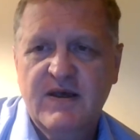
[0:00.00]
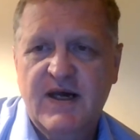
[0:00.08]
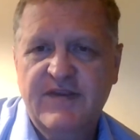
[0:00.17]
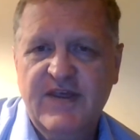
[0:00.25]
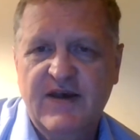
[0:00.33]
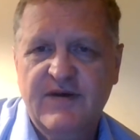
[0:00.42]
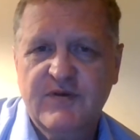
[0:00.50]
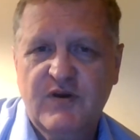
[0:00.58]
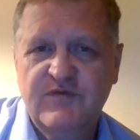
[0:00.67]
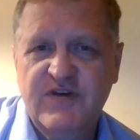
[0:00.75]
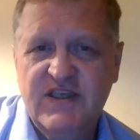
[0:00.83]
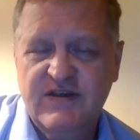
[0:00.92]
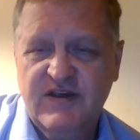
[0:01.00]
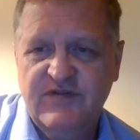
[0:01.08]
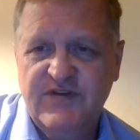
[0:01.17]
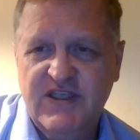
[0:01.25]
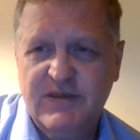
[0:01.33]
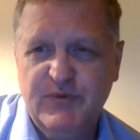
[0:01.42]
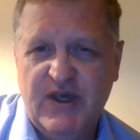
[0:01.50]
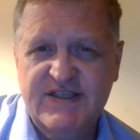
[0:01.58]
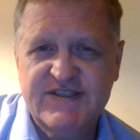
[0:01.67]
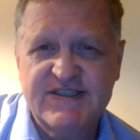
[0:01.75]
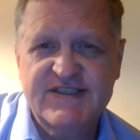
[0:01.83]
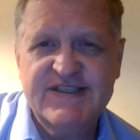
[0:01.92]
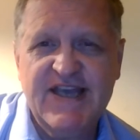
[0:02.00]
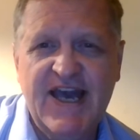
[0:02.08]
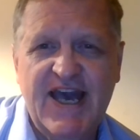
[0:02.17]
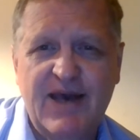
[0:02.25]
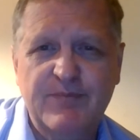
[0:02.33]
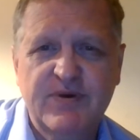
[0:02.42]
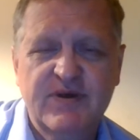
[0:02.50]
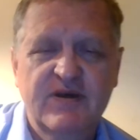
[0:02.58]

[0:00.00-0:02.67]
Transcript: think I'll convenient place to stop.